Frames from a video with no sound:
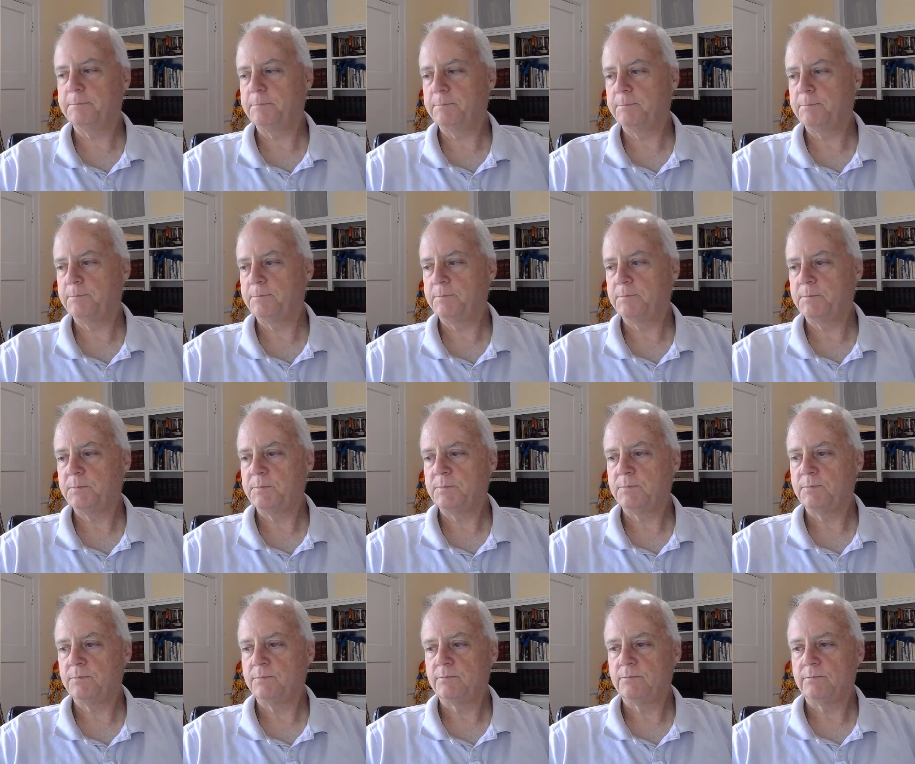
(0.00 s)

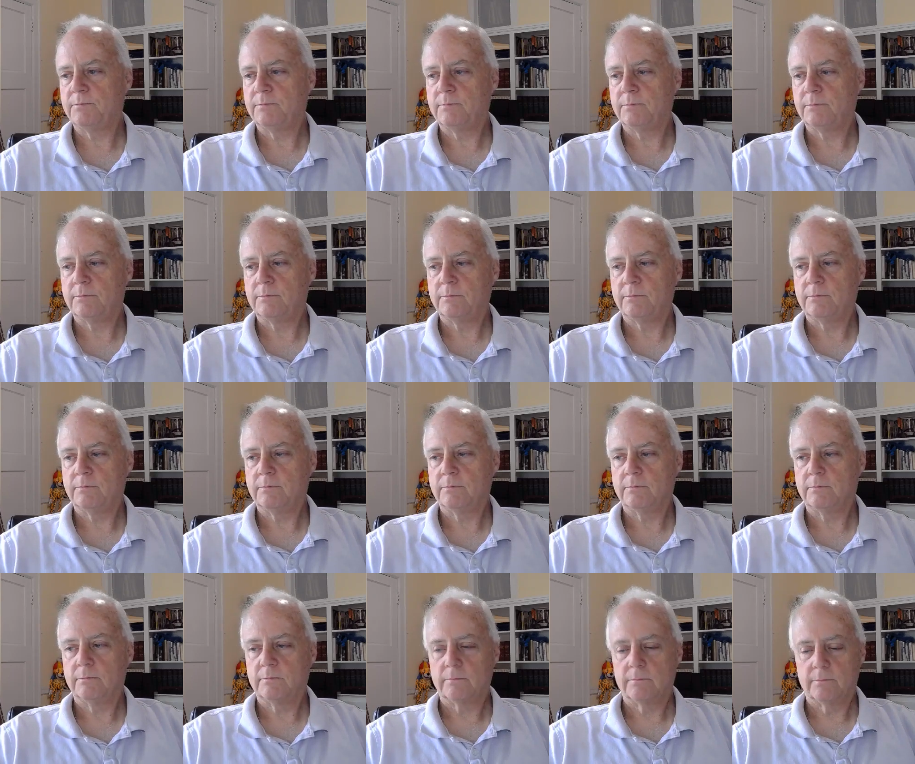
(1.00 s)

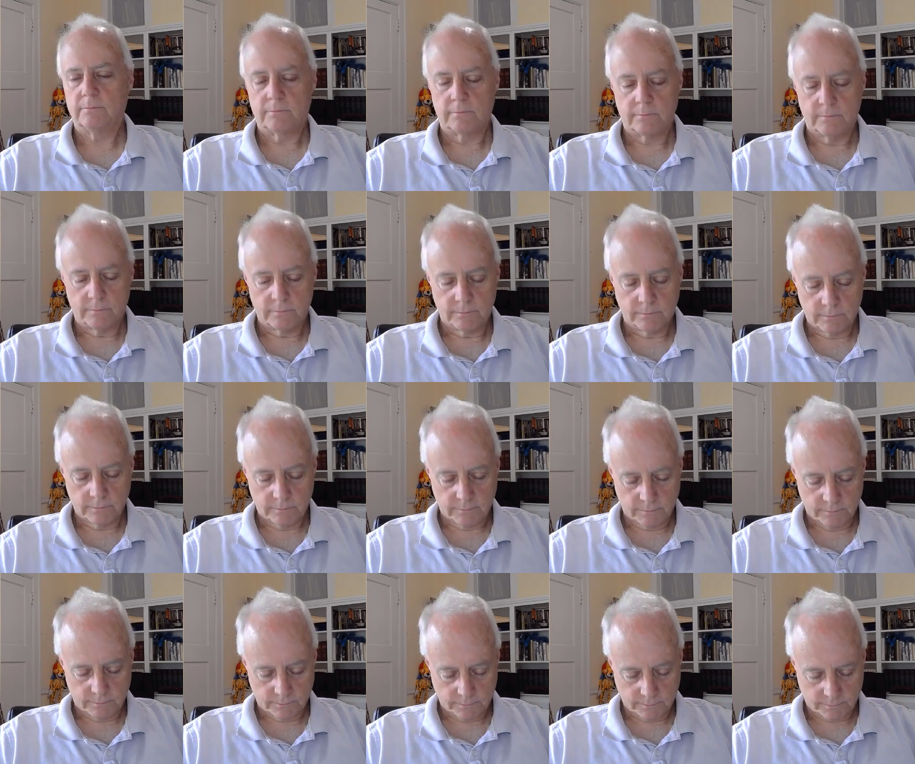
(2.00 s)

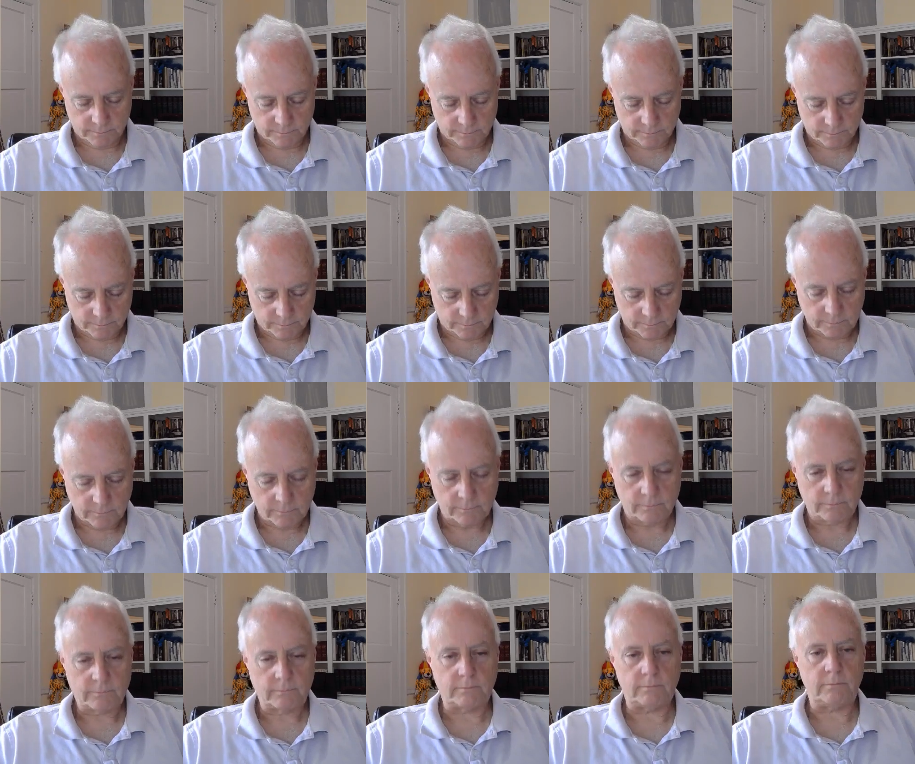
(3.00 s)

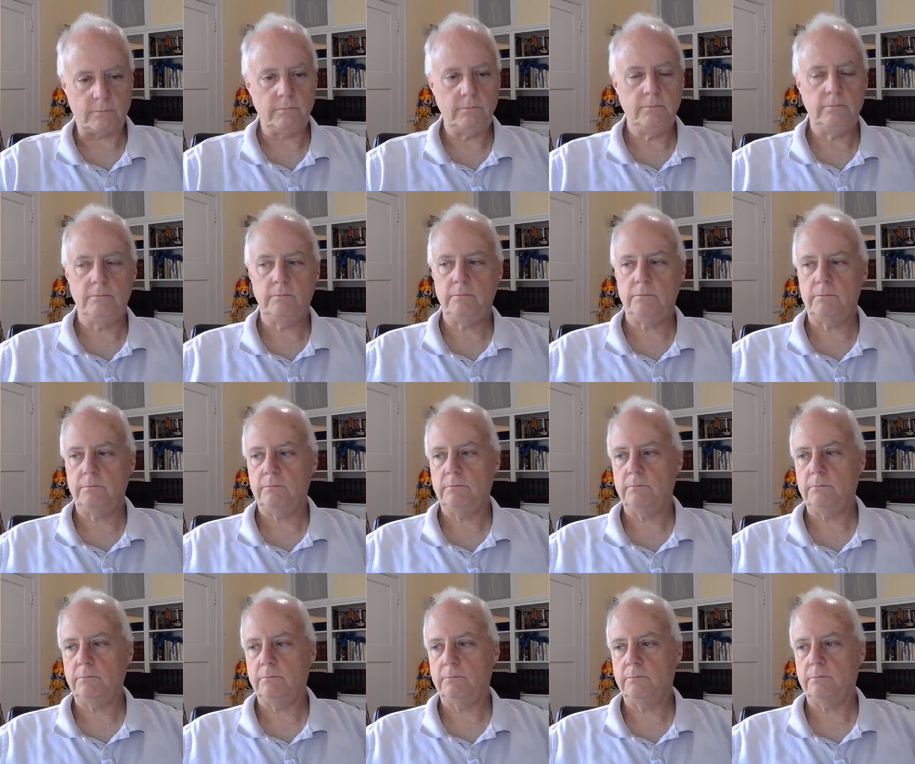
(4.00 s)

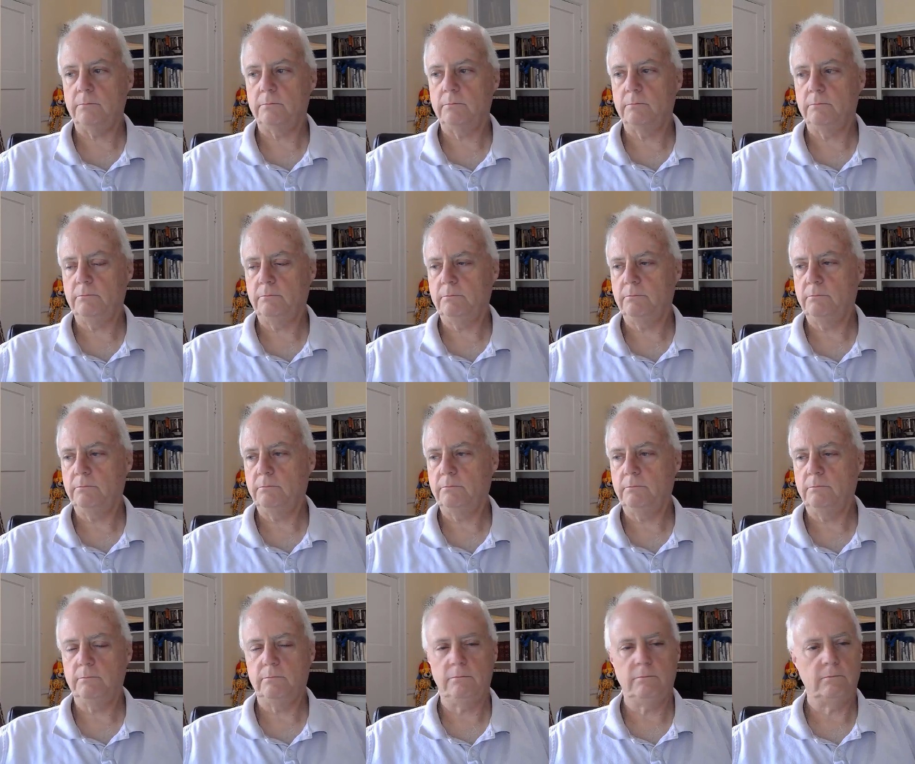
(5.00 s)

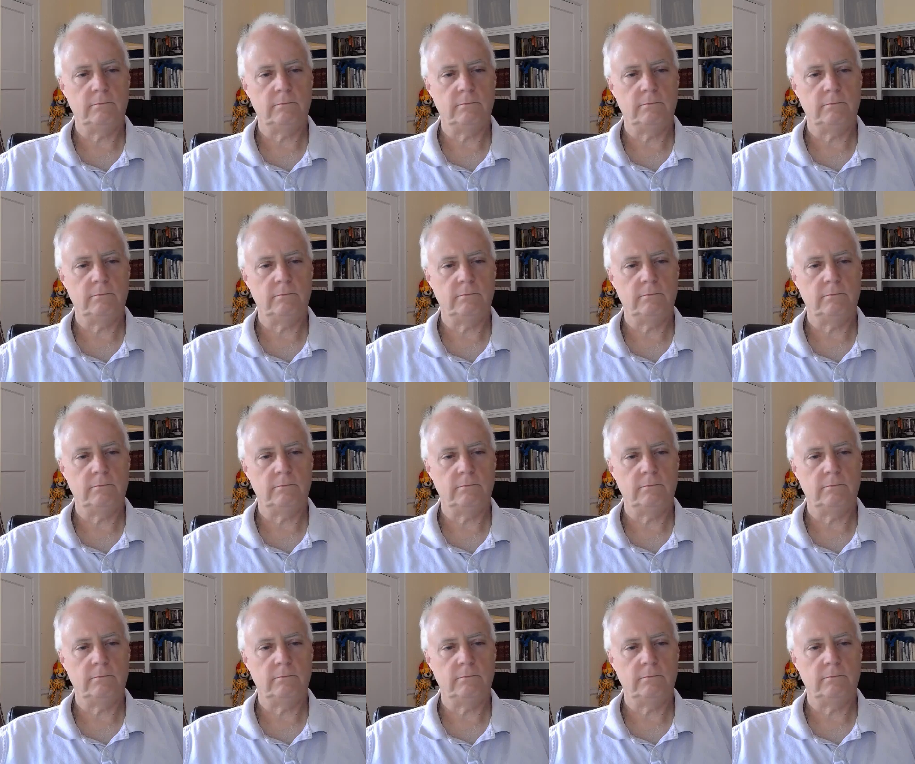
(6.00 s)
(silence)